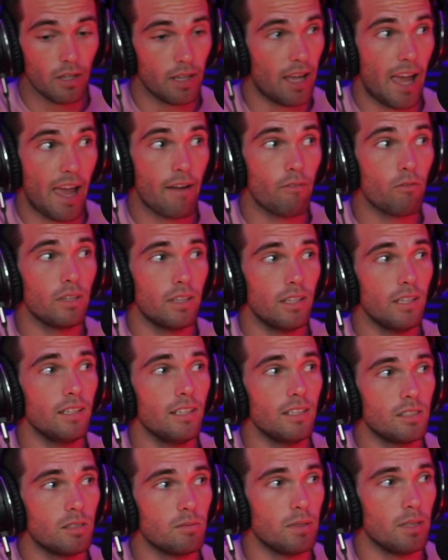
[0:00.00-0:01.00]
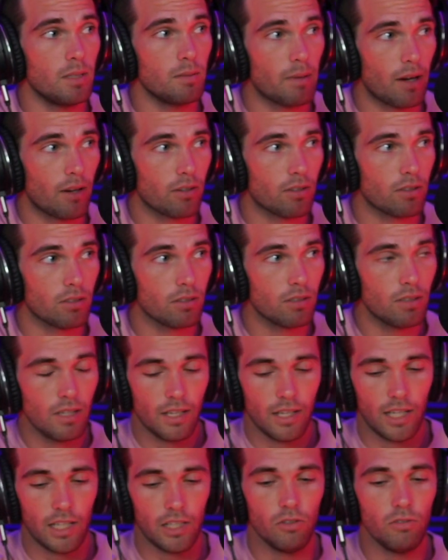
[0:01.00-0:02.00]
Everything needs to be about her,
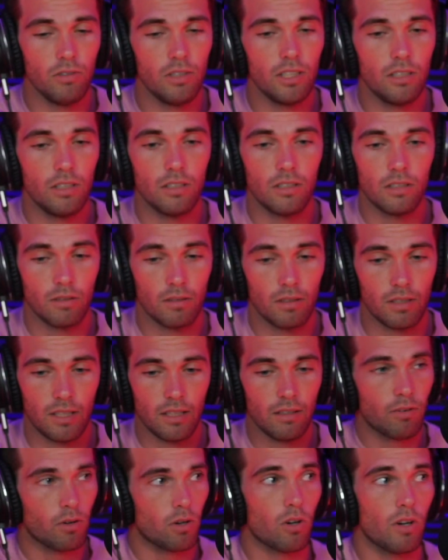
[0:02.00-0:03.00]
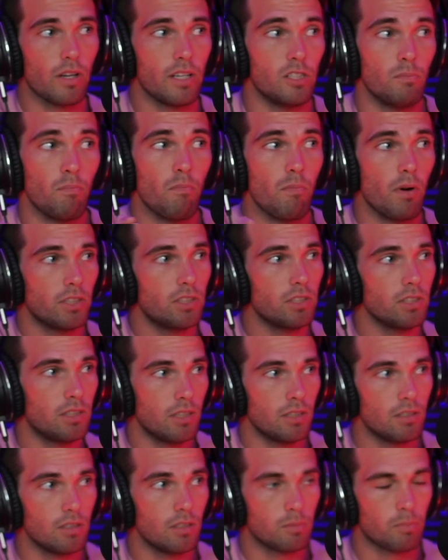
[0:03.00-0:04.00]
and you need to give her as much
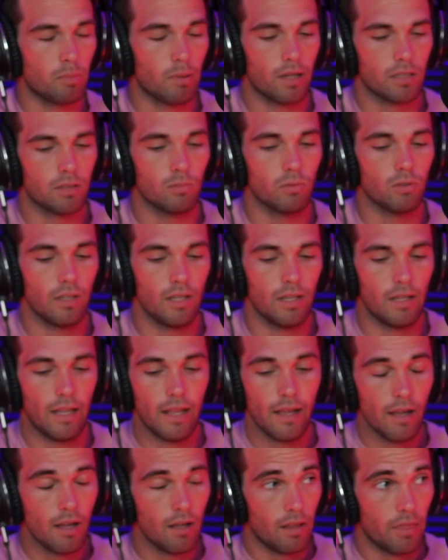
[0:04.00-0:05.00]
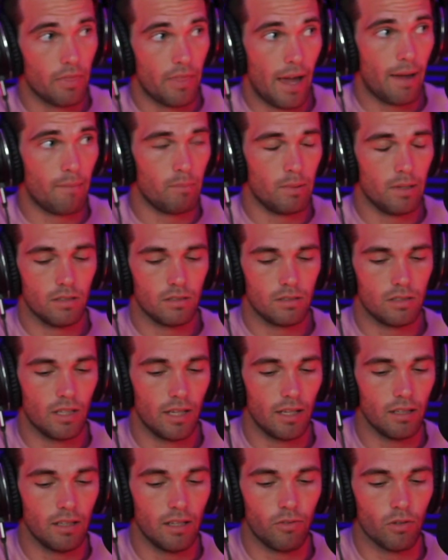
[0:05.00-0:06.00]
attention as possible. And that being
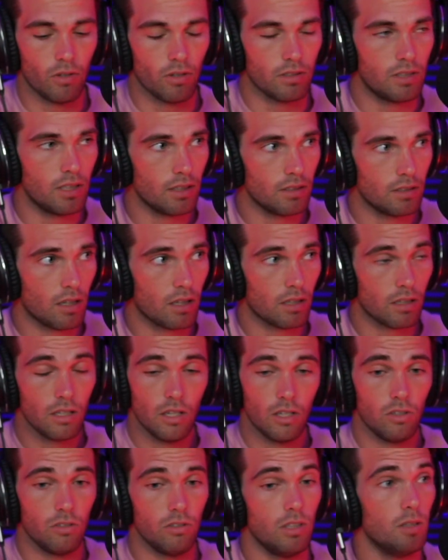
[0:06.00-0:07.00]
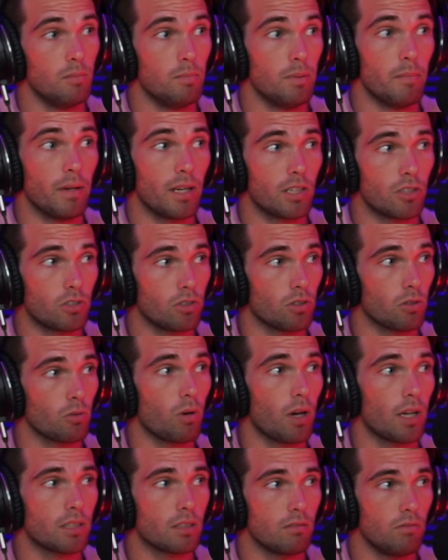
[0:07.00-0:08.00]
said, if you're on TikTok, you need to be making sure you're
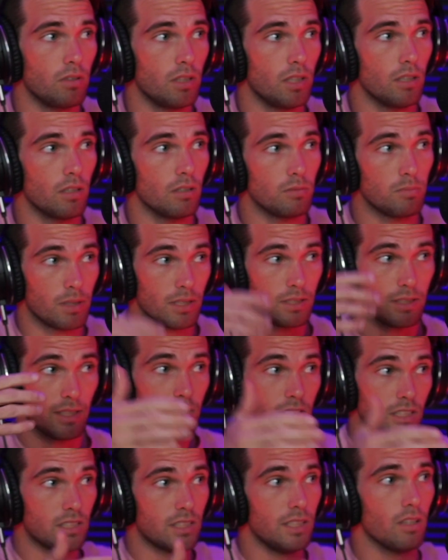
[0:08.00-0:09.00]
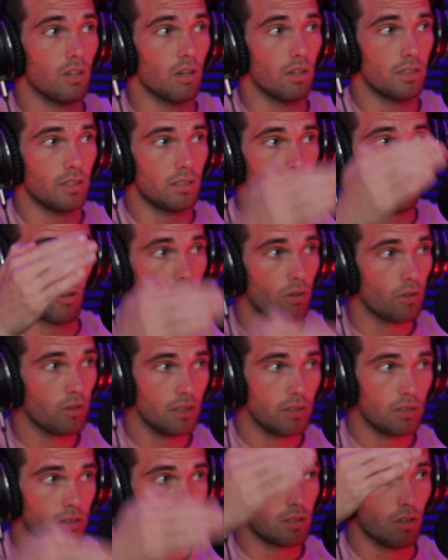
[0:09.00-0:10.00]
watching videos, because they see all
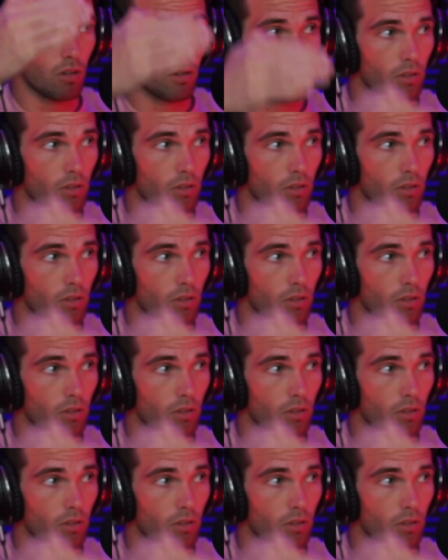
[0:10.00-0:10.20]
this